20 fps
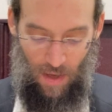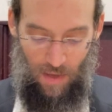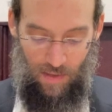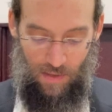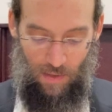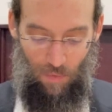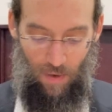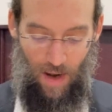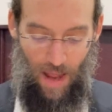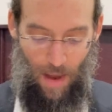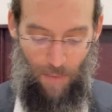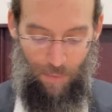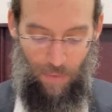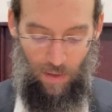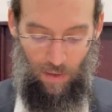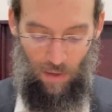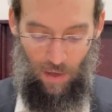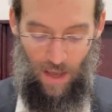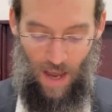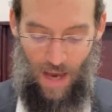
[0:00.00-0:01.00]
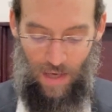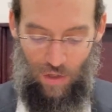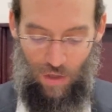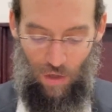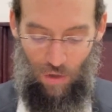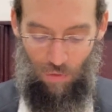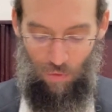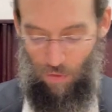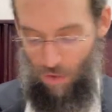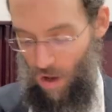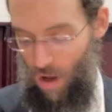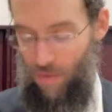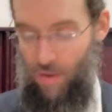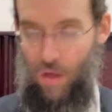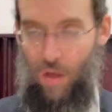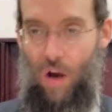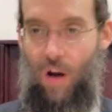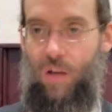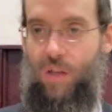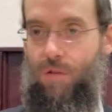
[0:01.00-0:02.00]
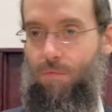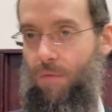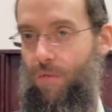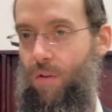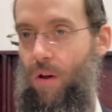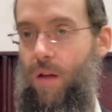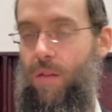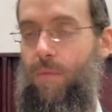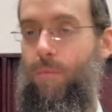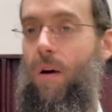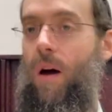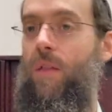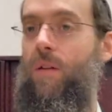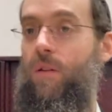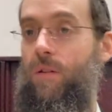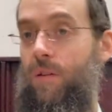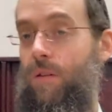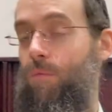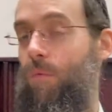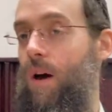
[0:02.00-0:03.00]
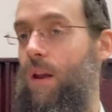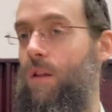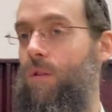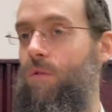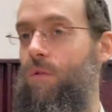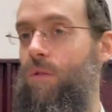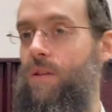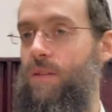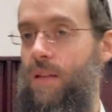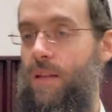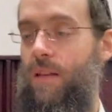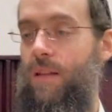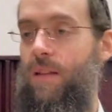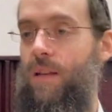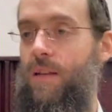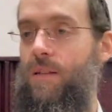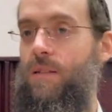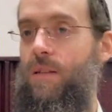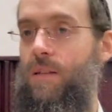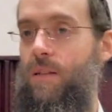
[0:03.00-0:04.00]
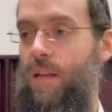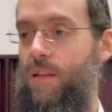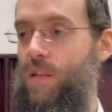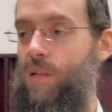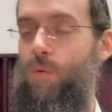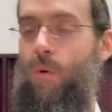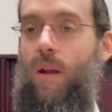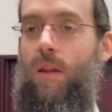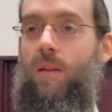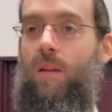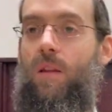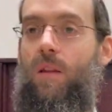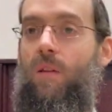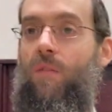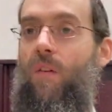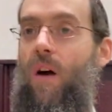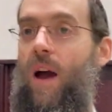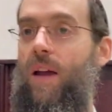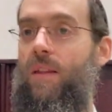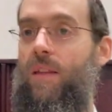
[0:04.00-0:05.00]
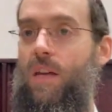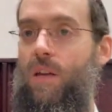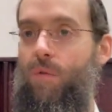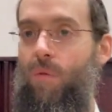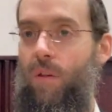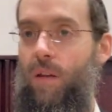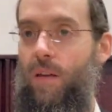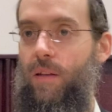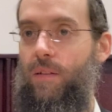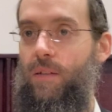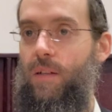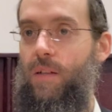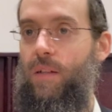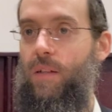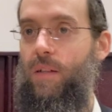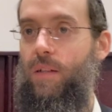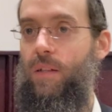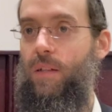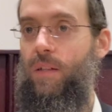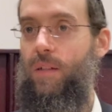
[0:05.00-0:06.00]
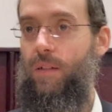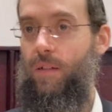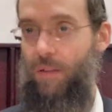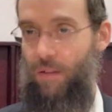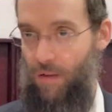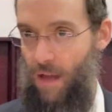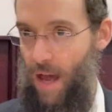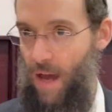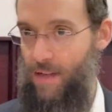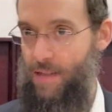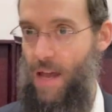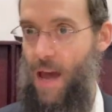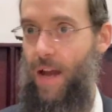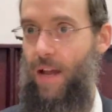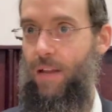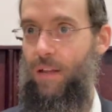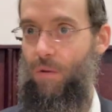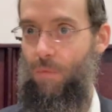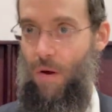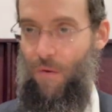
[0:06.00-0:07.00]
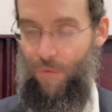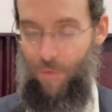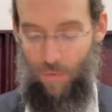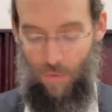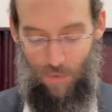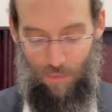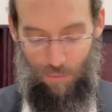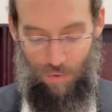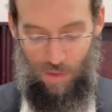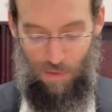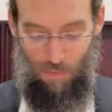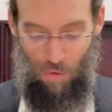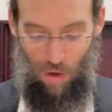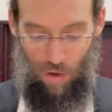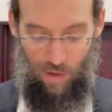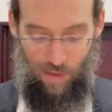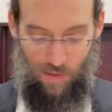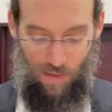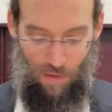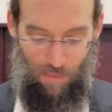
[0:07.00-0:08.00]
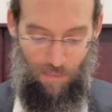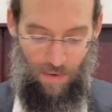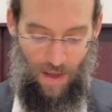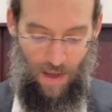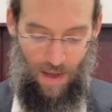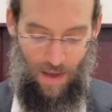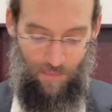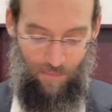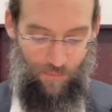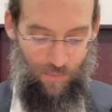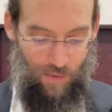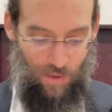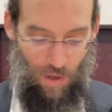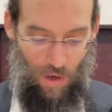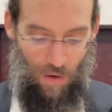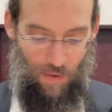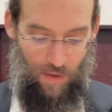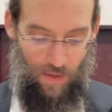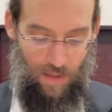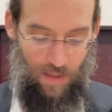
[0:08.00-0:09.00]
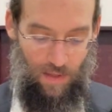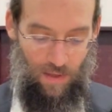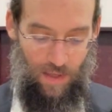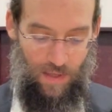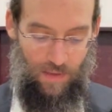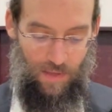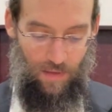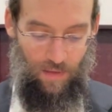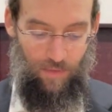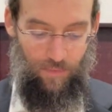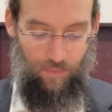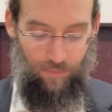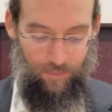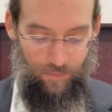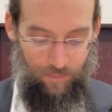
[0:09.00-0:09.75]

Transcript: So what happened? Layashkechu, the other Yarshim of the other mother, didn't want to do this. They didn't listen. They just wanted to divide equally. yeah, exactly. The one from the smaller ksuba, so they didn't listen.